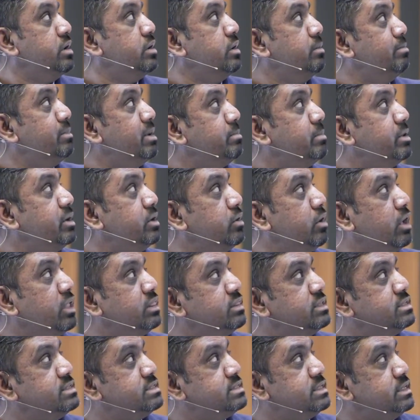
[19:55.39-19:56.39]
Remember
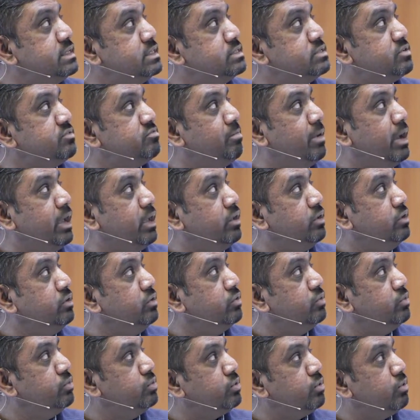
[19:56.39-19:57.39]
not the sins of my
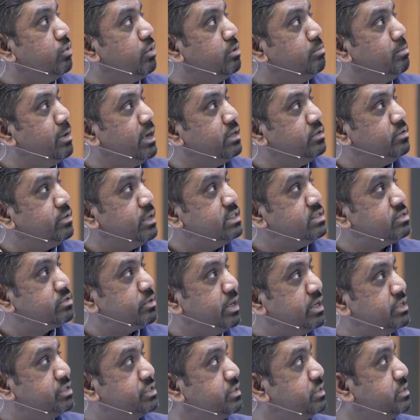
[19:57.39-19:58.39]
youth or my
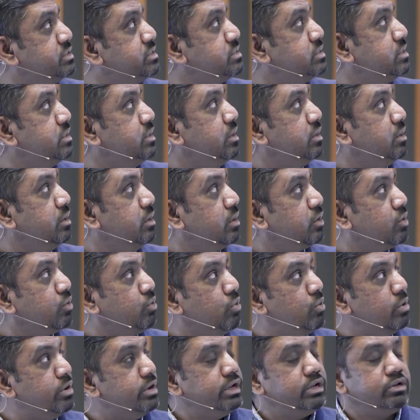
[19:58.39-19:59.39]
transgressions.
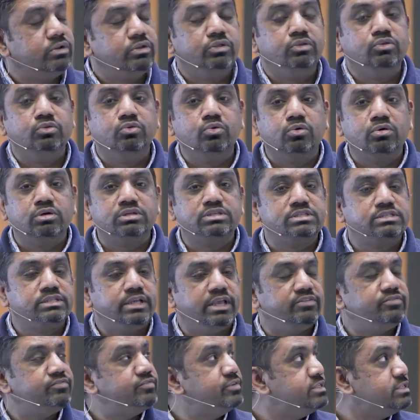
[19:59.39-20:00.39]
According to your
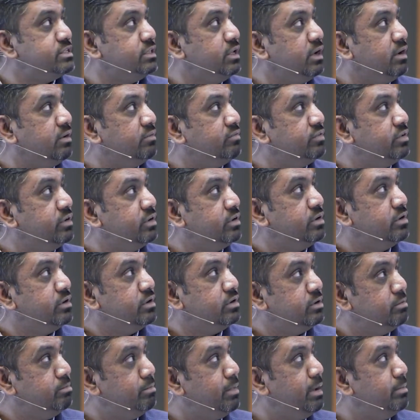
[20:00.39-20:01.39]
steadfast love,
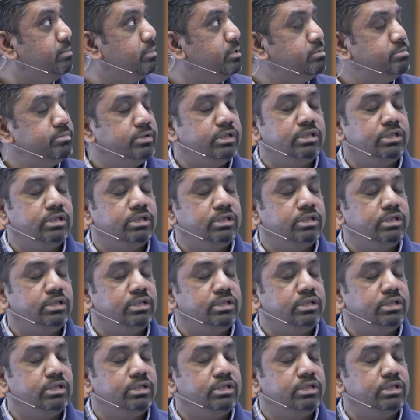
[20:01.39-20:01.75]
remember